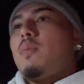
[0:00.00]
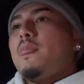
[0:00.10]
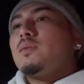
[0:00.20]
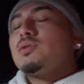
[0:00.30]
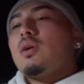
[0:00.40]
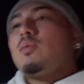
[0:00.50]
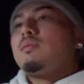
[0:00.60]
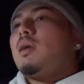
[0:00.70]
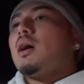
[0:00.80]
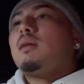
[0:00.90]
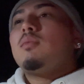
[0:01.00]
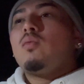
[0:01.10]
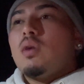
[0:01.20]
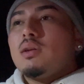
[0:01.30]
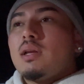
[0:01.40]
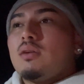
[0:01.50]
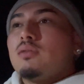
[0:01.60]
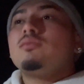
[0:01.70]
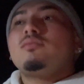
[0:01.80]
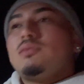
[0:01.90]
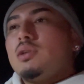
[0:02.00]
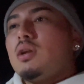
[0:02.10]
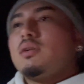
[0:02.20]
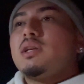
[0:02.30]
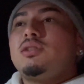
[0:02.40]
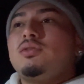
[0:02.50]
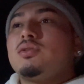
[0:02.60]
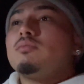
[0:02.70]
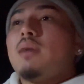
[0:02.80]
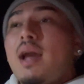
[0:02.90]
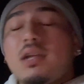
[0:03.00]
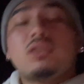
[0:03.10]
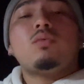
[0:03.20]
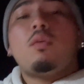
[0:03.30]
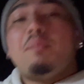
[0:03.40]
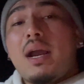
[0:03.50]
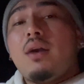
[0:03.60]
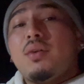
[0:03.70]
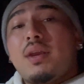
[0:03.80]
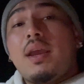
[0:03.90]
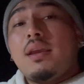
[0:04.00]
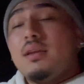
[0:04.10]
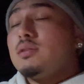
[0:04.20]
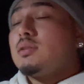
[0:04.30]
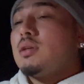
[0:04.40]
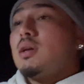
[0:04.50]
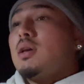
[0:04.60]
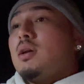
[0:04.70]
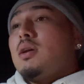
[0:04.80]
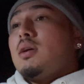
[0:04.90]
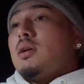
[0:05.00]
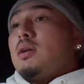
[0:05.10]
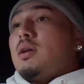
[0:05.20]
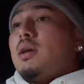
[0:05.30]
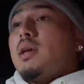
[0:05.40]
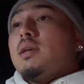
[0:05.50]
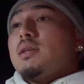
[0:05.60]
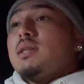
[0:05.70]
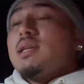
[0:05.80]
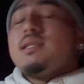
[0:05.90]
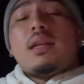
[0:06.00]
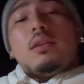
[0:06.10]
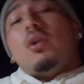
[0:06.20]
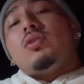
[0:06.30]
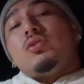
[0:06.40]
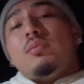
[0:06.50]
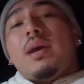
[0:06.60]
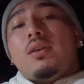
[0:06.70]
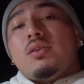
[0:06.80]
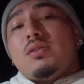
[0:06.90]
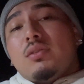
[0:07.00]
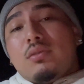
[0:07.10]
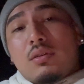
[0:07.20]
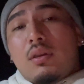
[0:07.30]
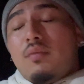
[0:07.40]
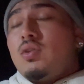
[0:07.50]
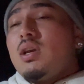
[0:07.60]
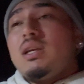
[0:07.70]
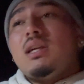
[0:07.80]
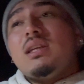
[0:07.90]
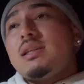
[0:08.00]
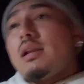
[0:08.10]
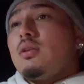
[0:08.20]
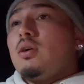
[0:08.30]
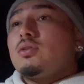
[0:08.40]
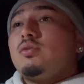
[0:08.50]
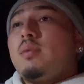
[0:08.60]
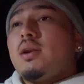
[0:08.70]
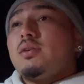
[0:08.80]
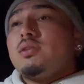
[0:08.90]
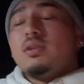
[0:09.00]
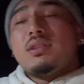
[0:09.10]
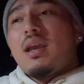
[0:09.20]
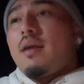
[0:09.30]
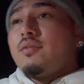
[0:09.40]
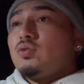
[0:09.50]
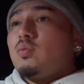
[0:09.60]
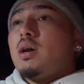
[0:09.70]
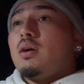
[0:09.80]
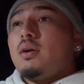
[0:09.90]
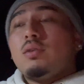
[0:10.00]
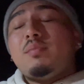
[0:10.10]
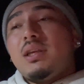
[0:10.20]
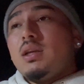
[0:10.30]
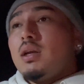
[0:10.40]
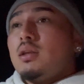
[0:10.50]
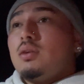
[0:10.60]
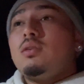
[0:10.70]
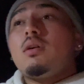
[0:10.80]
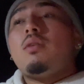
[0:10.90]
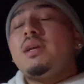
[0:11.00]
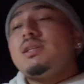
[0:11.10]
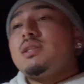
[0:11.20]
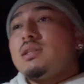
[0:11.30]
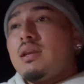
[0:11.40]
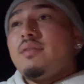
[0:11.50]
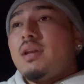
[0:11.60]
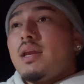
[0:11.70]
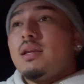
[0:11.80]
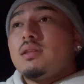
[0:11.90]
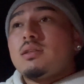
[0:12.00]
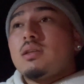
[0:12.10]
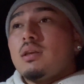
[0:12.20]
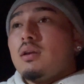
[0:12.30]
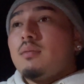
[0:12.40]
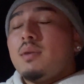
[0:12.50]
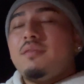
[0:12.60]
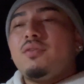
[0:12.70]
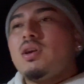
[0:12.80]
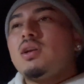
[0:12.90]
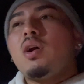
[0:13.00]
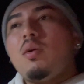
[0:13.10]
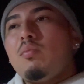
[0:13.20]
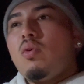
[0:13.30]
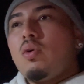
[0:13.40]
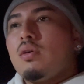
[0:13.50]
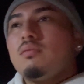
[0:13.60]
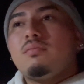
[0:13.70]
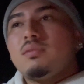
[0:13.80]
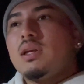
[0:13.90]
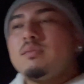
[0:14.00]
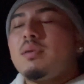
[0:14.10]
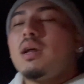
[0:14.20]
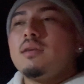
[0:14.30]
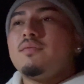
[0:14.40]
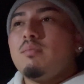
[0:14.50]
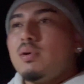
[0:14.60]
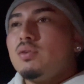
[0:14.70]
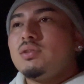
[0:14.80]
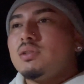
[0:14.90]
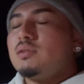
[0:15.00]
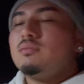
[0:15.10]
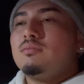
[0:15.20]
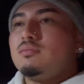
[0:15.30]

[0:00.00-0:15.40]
We'll start with mod number one that'll, get you some actual power gains, is a set of long tube headers. If you get a good set of long tube headers, they'll scavenge well. It'll be good. You can go 1 7/8. If you're gonna go more, that's probably for boosted